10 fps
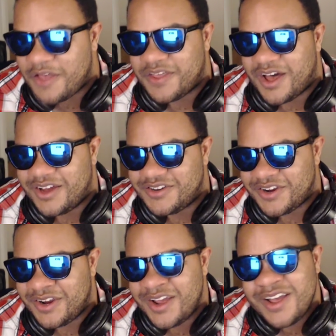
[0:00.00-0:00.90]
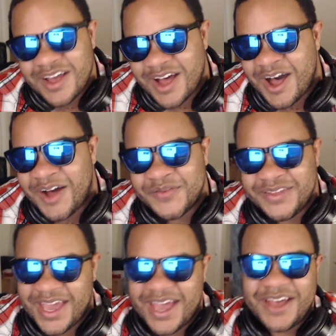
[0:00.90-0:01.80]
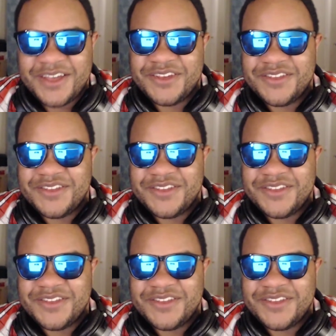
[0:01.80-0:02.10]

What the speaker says: Hunter. Yeah,